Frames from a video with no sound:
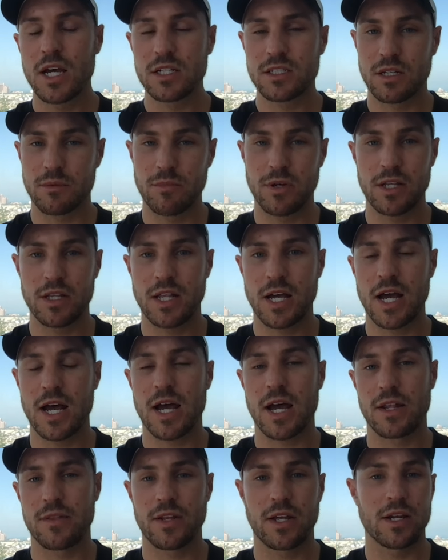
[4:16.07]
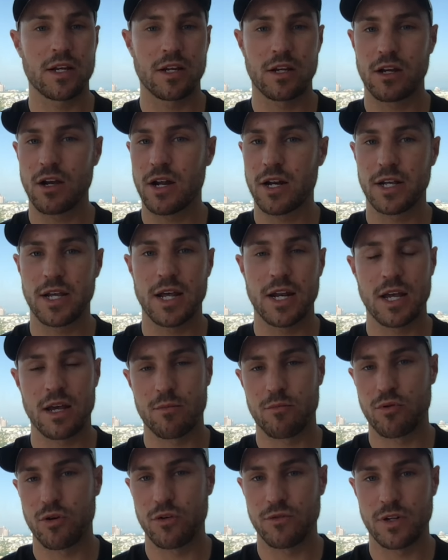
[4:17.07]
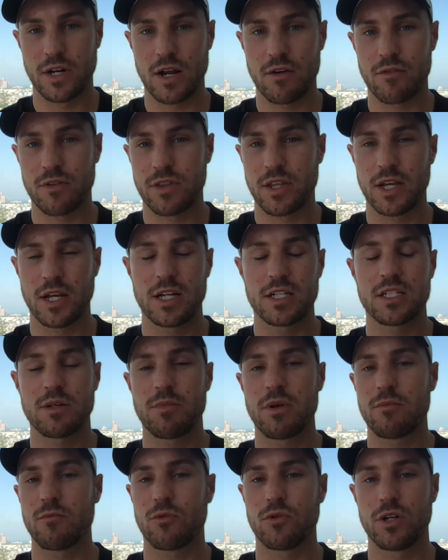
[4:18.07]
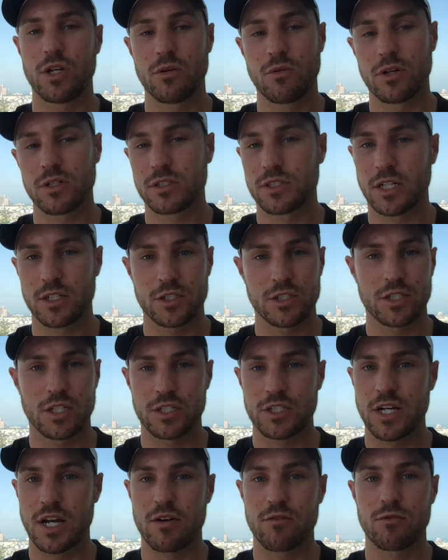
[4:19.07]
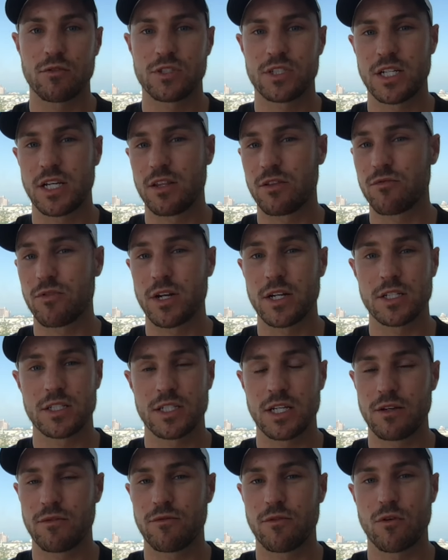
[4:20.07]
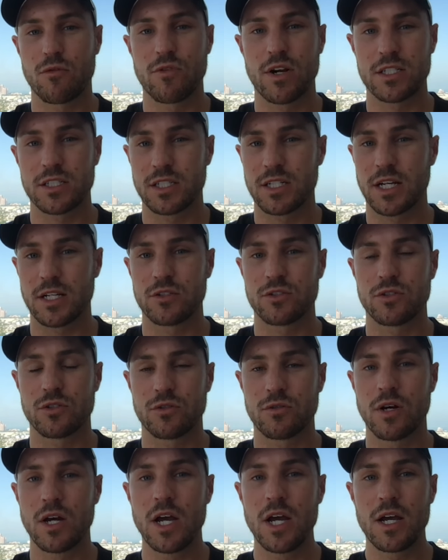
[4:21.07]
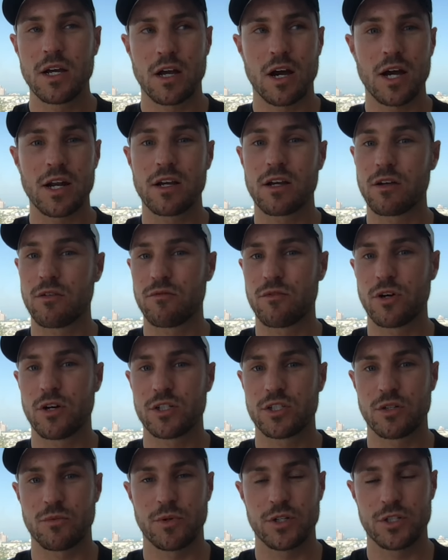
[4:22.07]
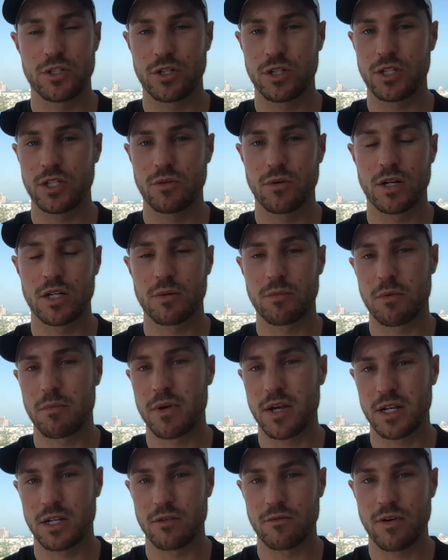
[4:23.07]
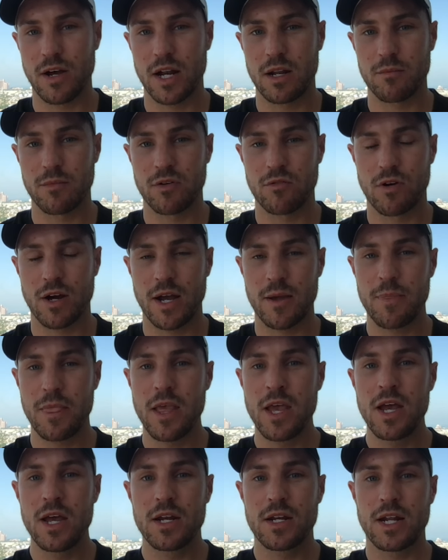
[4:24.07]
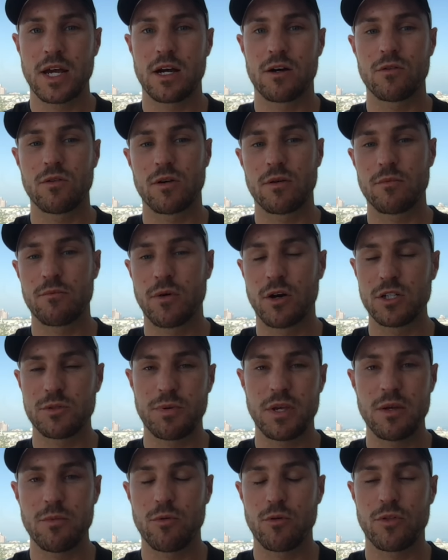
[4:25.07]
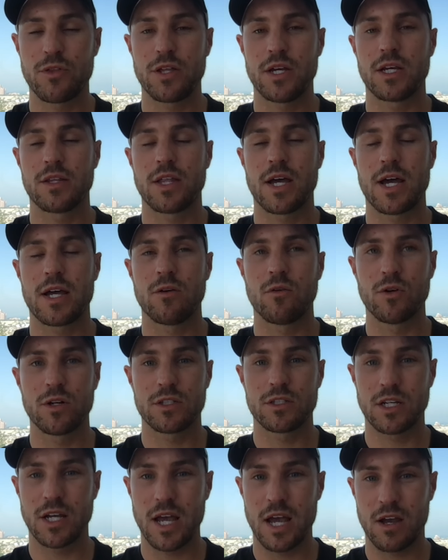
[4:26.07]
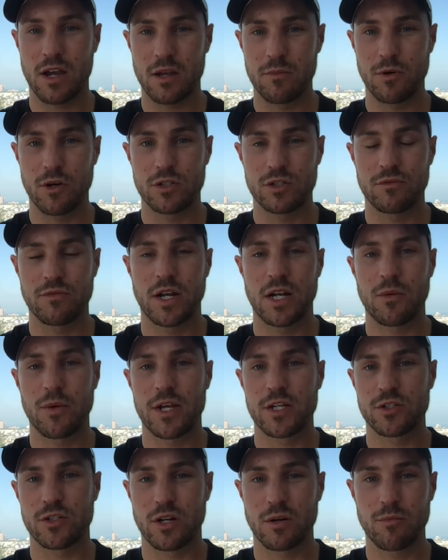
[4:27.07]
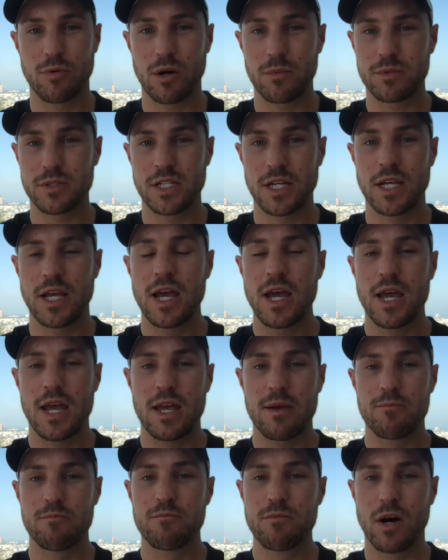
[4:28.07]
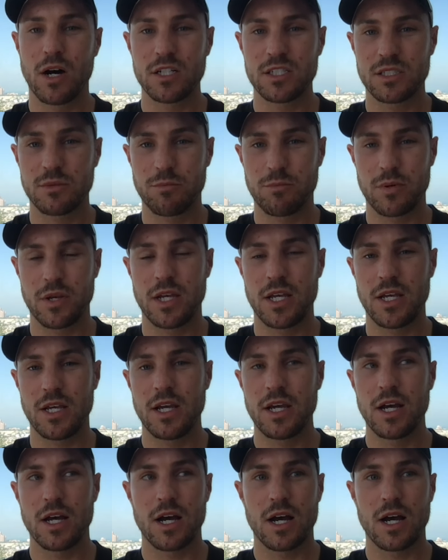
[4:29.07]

submit that, and then kind of get it approved and everything. And it's a bit more nuanced than just a general C3 to C4 residential kind of conversion, which you can do under permitted development, right? Now, most people think that in order to get a commercial valuation on a property, it must be